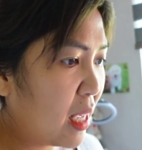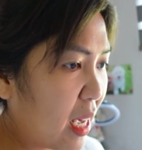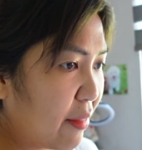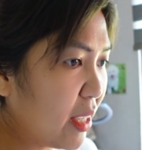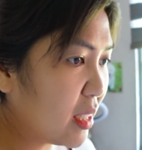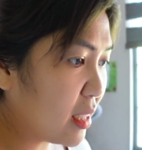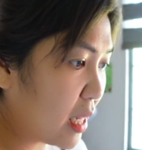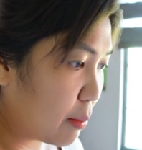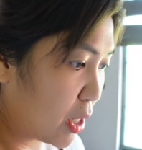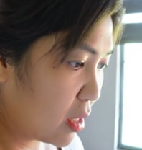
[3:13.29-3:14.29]
having a
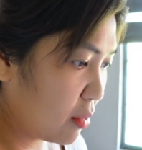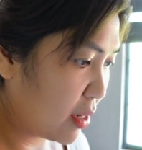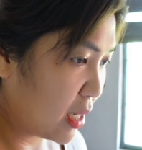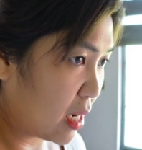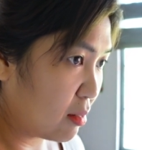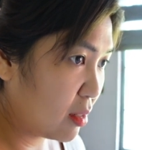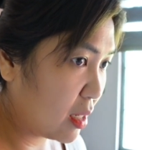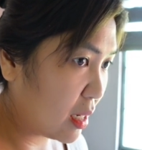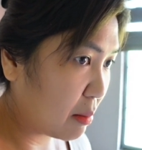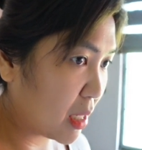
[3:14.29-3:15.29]
dilemma right now
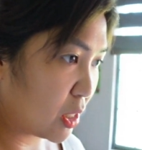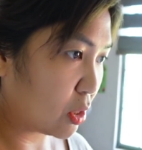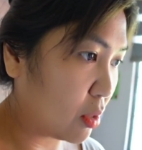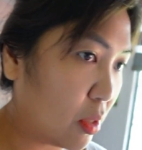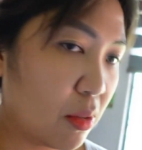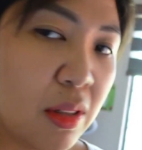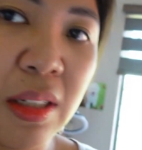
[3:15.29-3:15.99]
and I'm gonna show you.